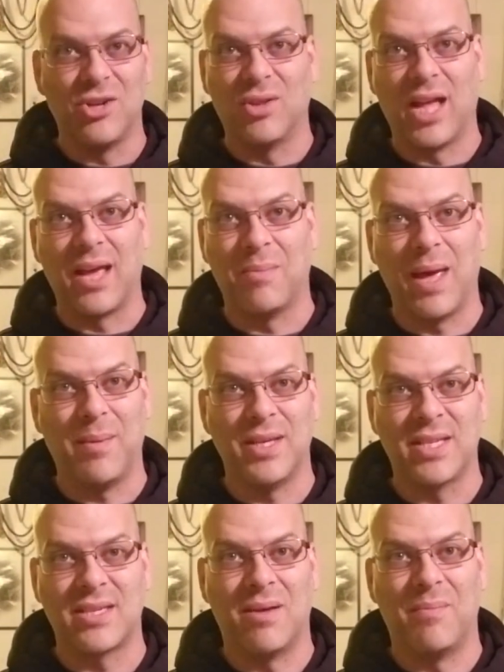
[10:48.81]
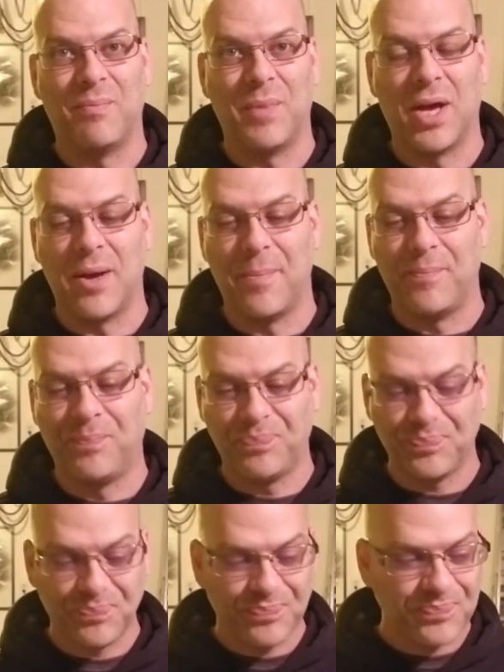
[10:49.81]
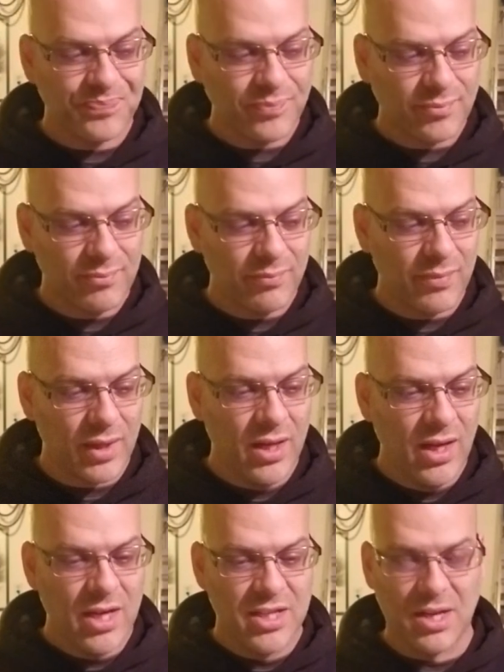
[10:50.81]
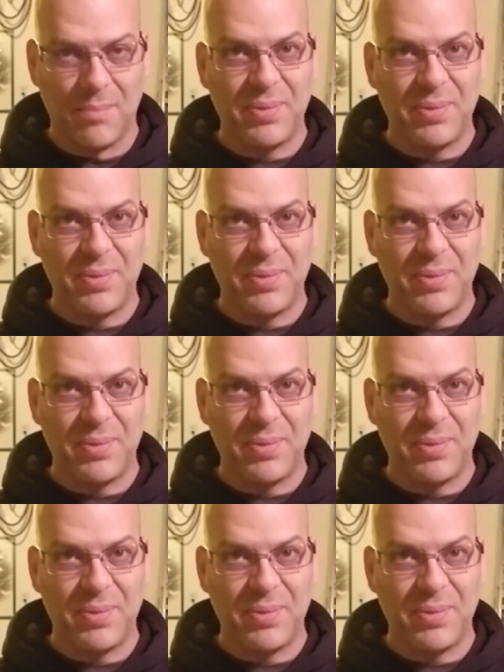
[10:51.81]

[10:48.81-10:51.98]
like maybe some um, some